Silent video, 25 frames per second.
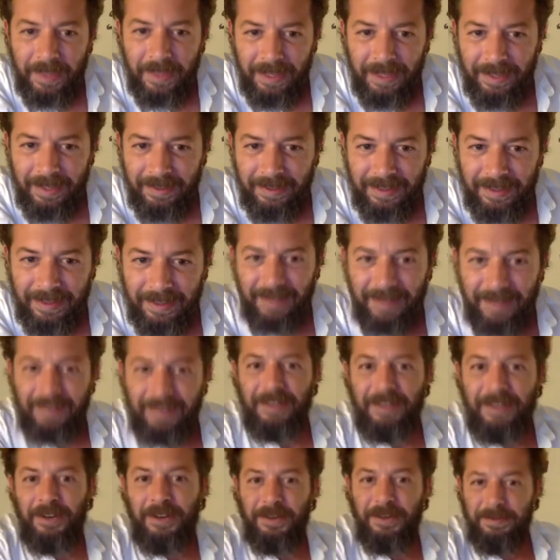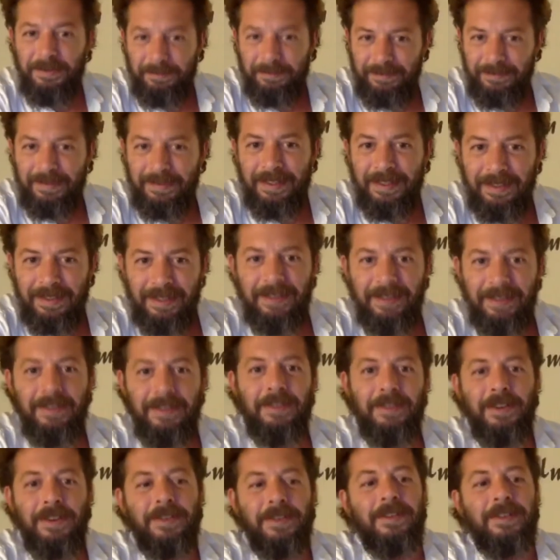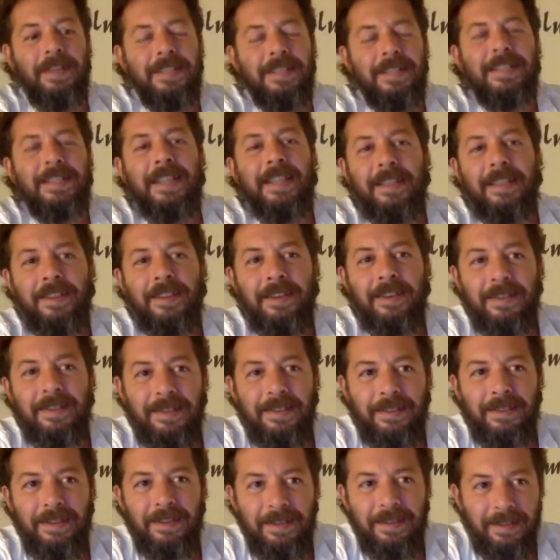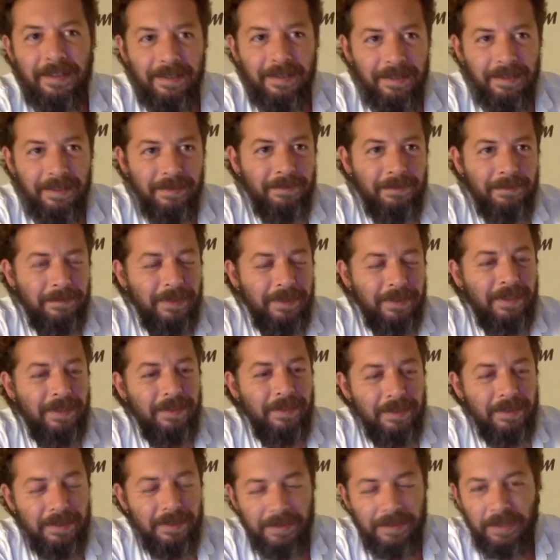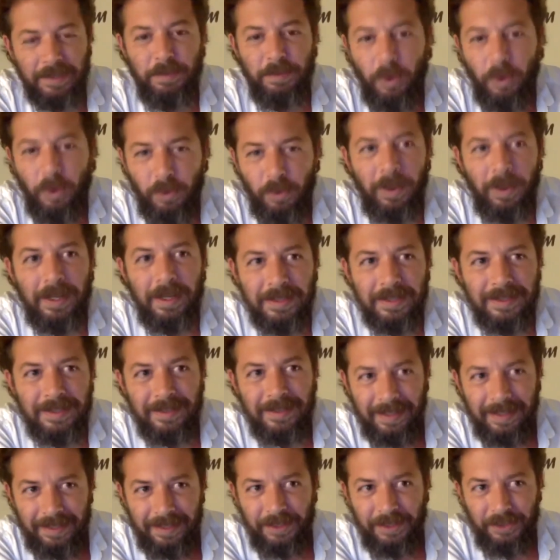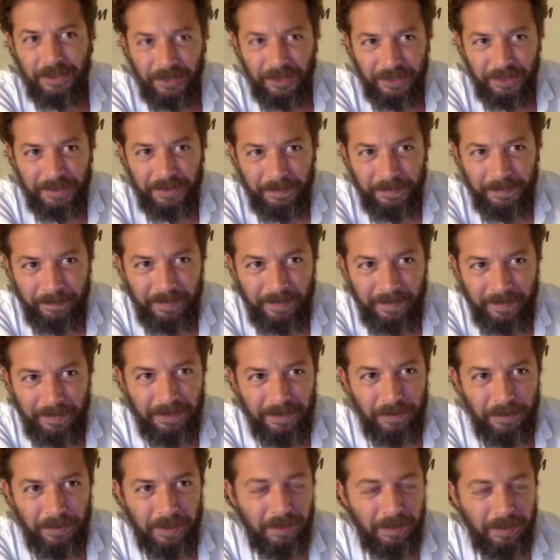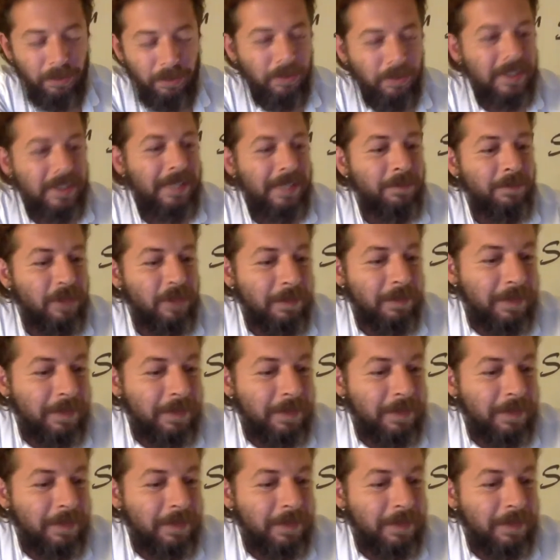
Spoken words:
And then they're let's say, the small ones, they return. They do the same trip.